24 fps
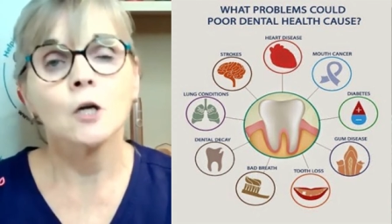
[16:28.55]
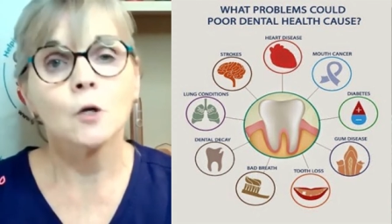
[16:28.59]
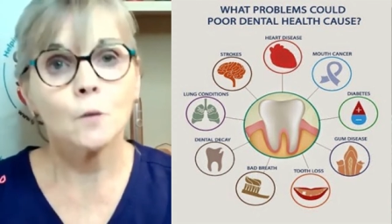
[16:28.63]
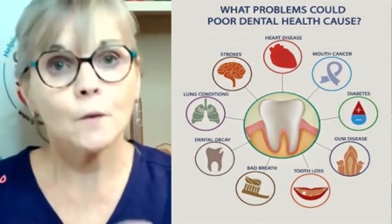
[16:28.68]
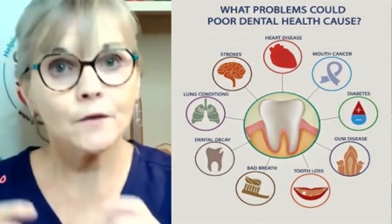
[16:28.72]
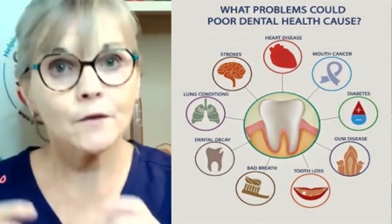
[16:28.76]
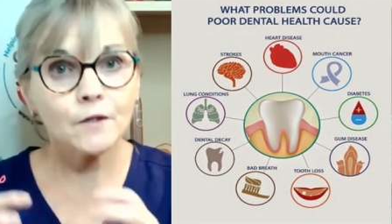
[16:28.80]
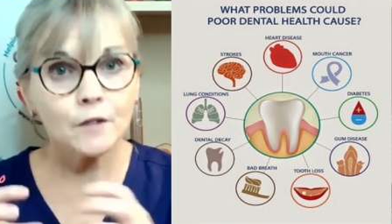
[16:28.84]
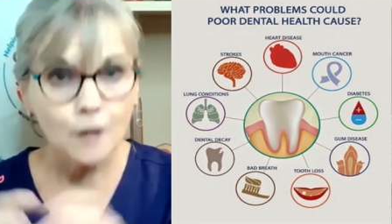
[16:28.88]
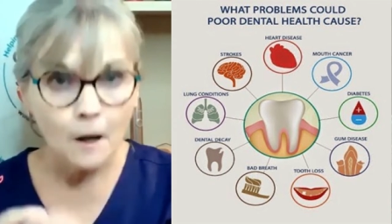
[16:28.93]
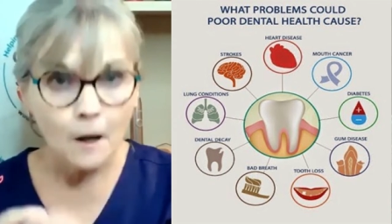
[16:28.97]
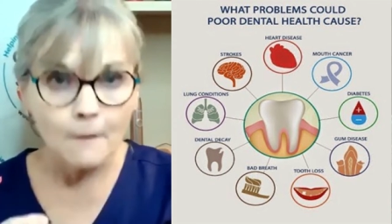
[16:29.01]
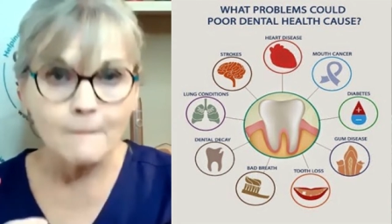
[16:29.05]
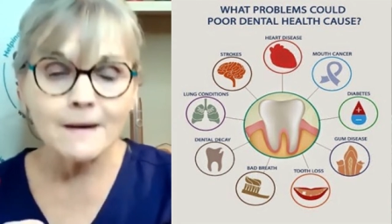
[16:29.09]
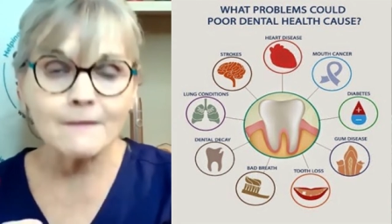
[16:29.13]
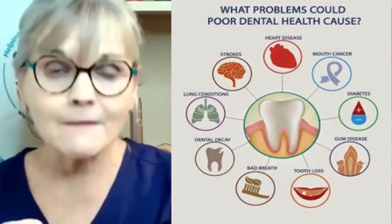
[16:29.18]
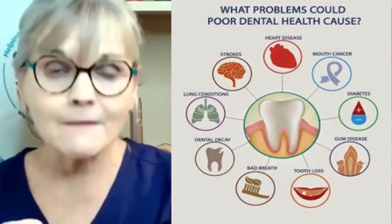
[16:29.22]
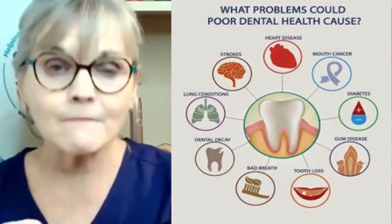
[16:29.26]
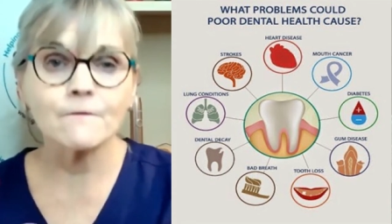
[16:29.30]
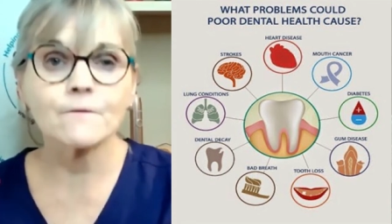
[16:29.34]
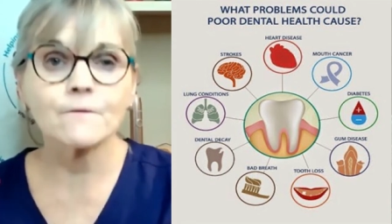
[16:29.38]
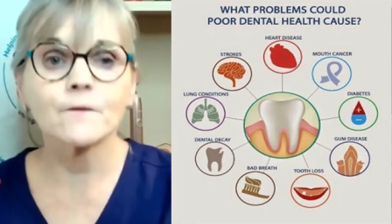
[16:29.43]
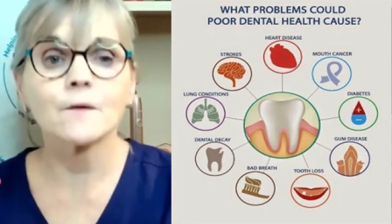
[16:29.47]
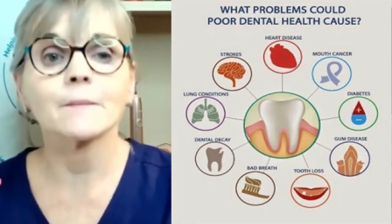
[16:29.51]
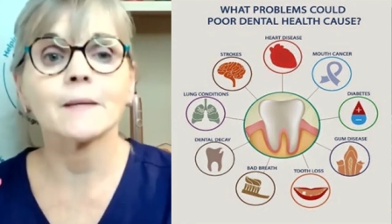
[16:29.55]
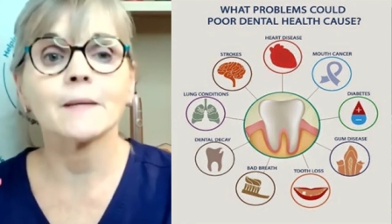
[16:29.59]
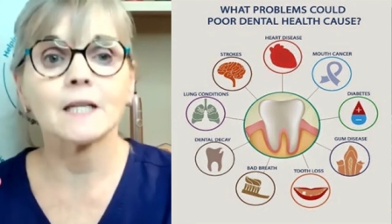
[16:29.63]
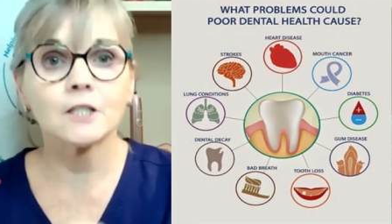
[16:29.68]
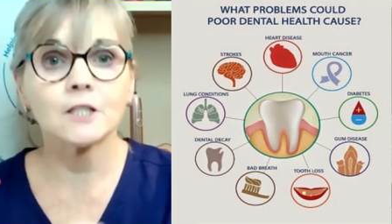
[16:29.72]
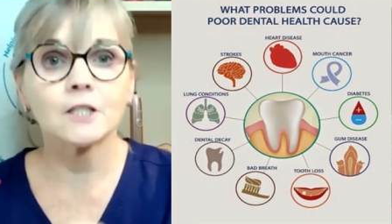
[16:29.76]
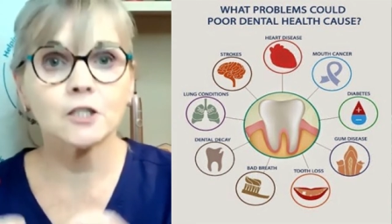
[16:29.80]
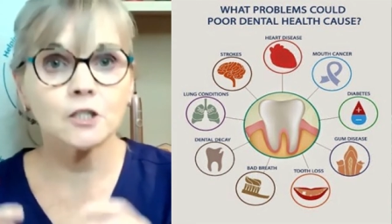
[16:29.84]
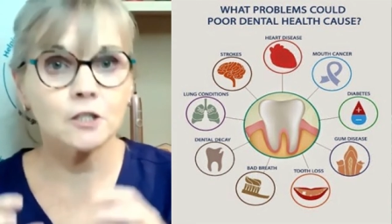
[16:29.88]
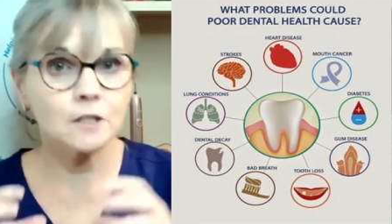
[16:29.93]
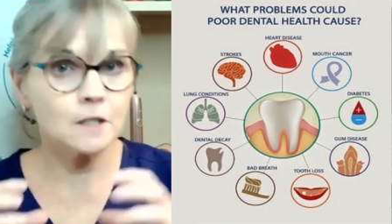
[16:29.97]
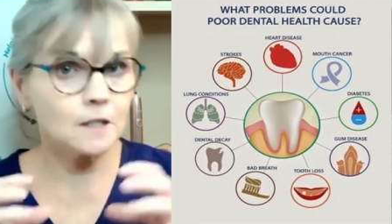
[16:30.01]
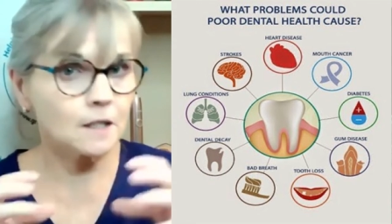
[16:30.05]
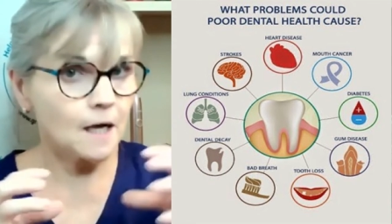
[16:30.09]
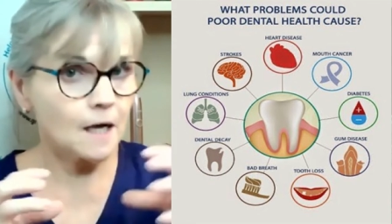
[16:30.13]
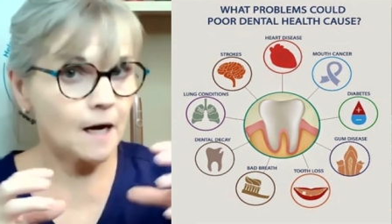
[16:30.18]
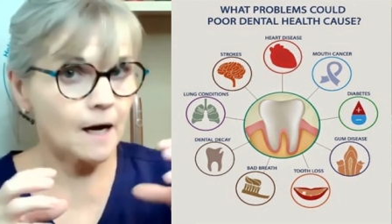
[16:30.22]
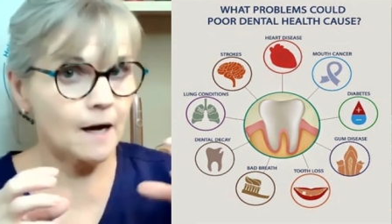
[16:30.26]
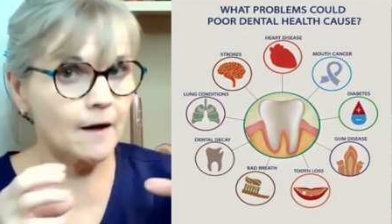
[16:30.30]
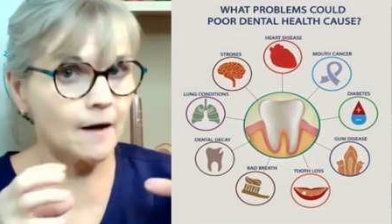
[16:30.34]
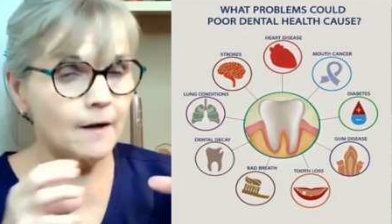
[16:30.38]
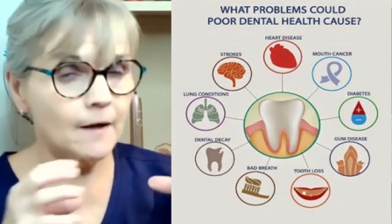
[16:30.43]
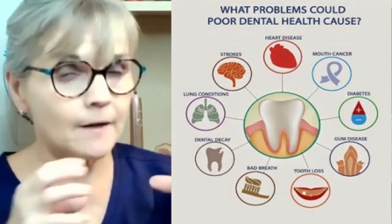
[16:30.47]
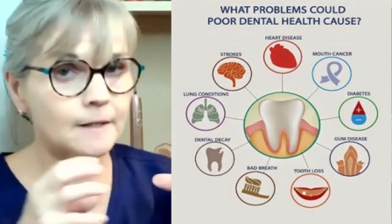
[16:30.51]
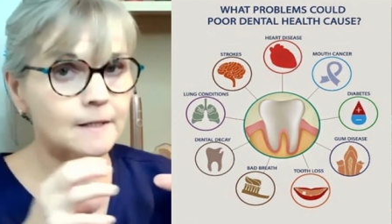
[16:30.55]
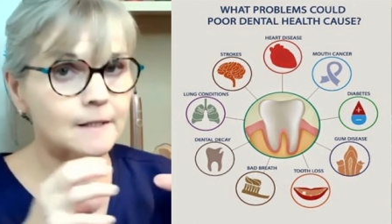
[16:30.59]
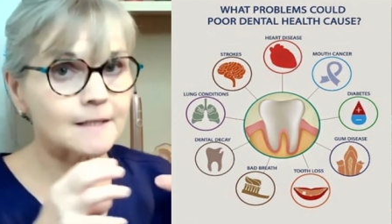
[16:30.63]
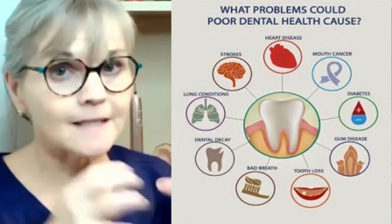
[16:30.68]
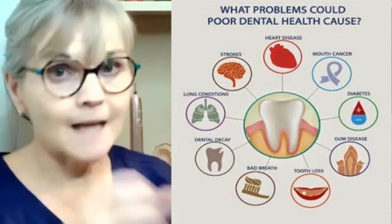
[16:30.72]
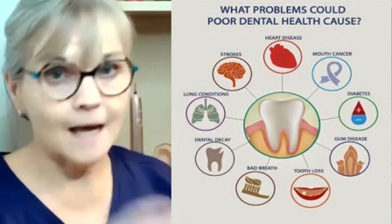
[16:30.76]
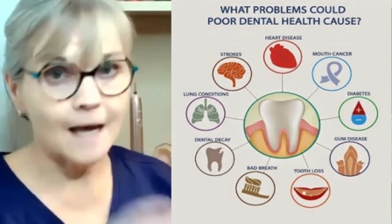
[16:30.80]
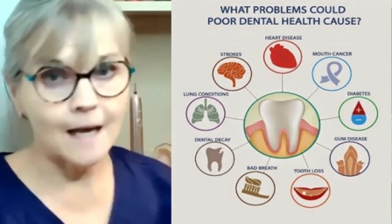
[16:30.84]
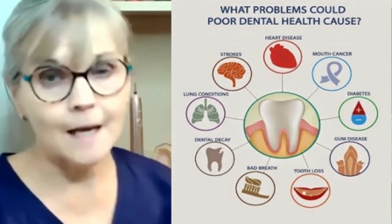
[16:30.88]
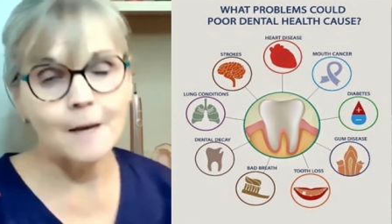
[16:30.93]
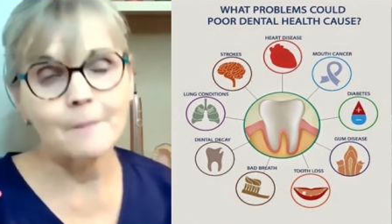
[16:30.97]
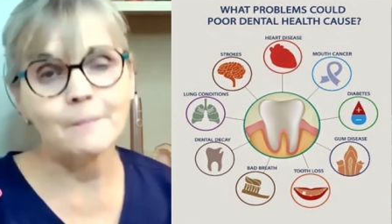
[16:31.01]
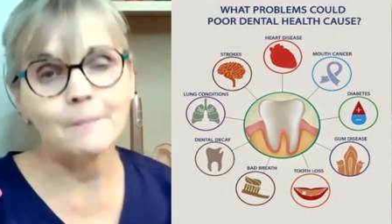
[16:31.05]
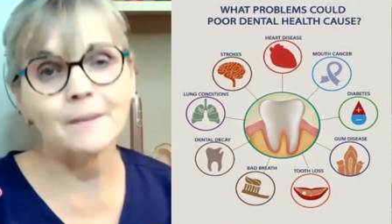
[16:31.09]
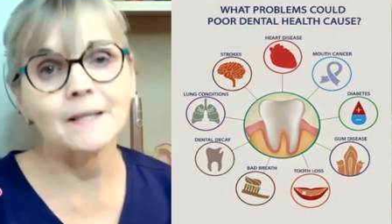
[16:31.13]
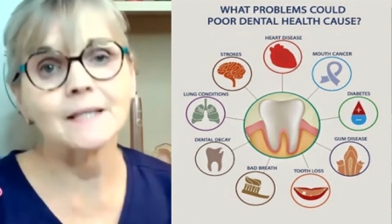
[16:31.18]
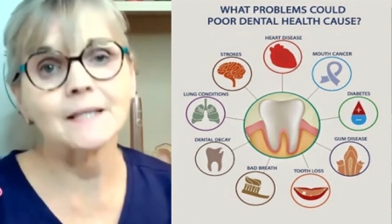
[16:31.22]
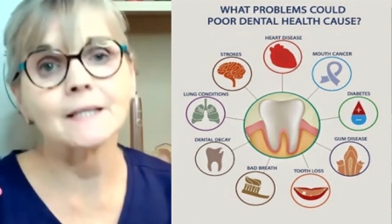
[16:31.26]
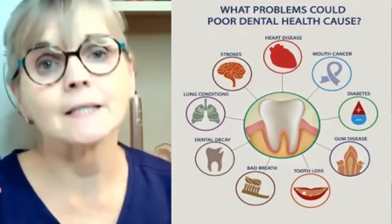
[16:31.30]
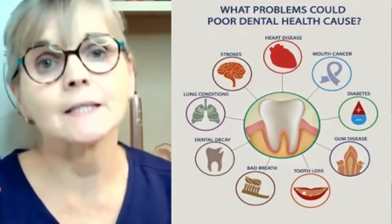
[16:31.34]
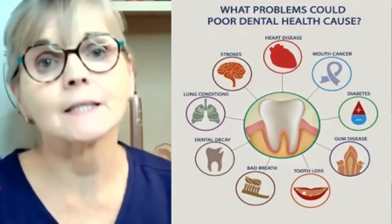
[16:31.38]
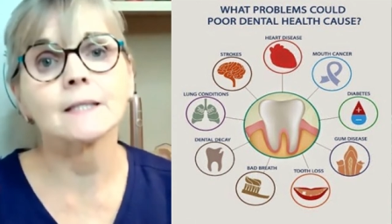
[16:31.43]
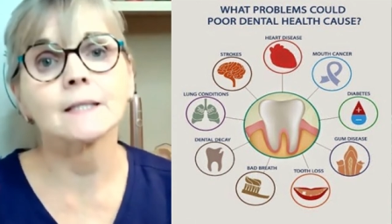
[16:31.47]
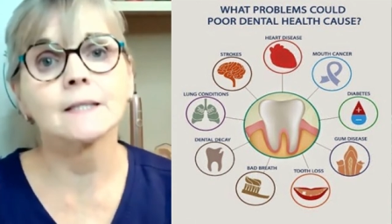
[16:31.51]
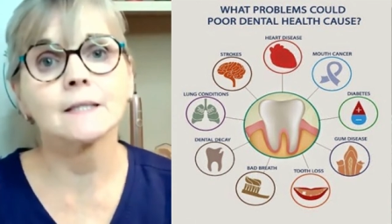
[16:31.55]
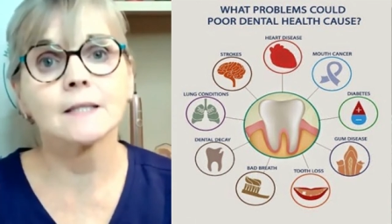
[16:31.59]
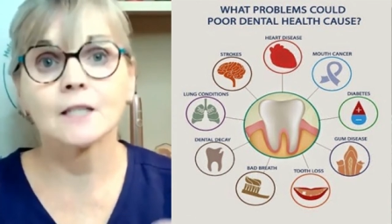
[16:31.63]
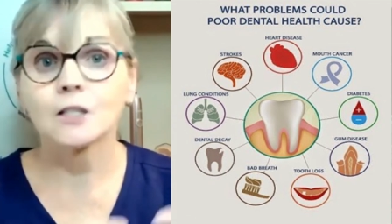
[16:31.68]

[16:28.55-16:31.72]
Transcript: with gum inflammation and diabetes,